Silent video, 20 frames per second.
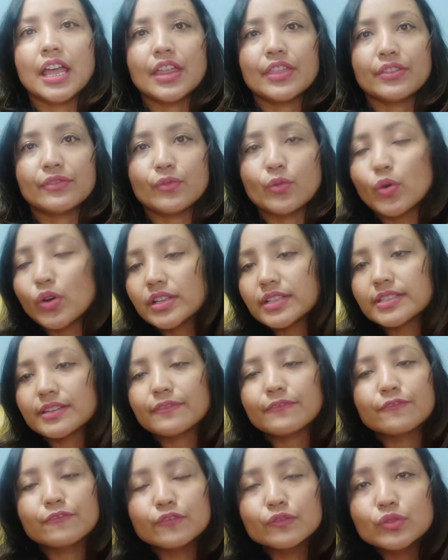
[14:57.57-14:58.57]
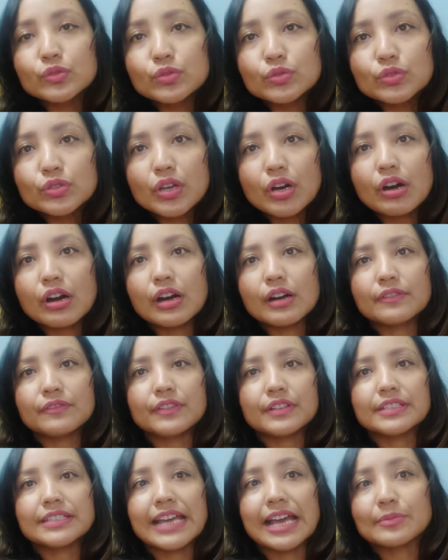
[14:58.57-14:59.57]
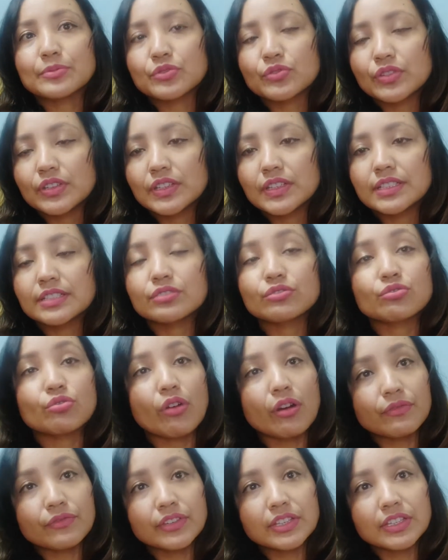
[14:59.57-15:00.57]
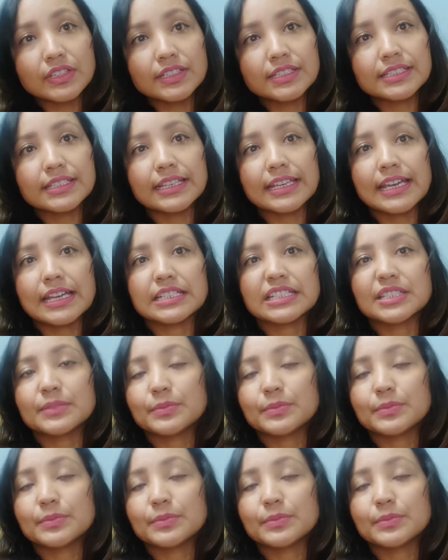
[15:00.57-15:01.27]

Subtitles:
The walls are full of tapestries, trophies, and